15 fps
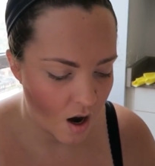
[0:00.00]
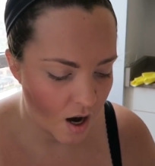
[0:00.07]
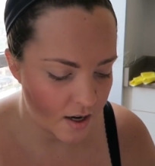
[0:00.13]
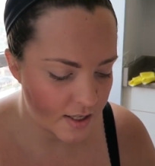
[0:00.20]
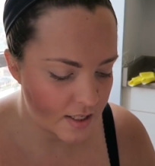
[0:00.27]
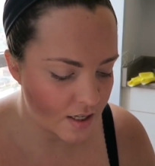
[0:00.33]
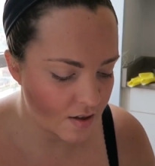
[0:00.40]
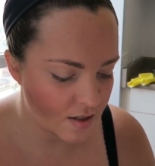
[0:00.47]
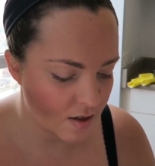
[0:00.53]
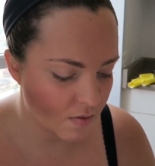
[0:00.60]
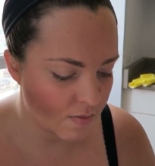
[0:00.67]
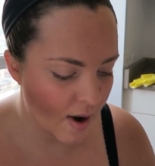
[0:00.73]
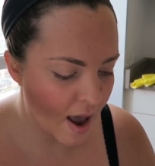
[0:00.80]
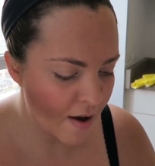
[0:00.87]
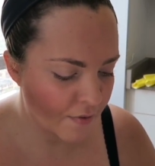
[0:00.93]
I used to use a
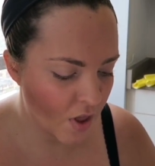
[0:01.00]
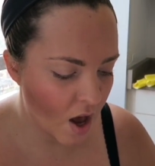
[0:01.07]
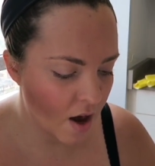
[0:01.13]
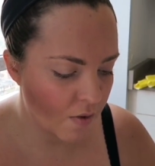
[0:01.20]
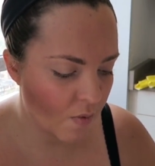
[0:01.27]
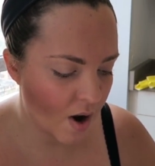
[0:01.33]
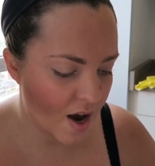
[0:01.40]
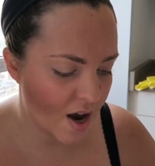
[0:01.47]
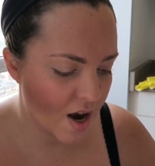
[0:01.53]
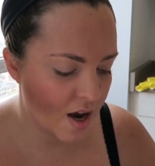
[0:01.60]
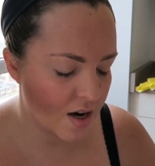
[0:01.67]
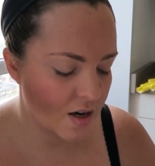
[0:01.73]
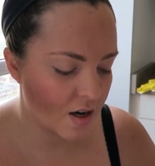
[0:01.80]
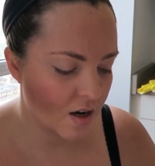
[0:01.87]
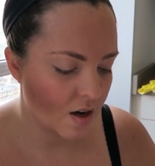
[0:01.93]
Revlon
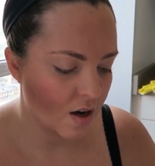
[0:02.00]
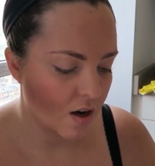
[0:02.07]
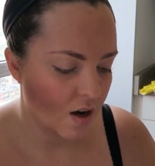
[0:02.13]
one.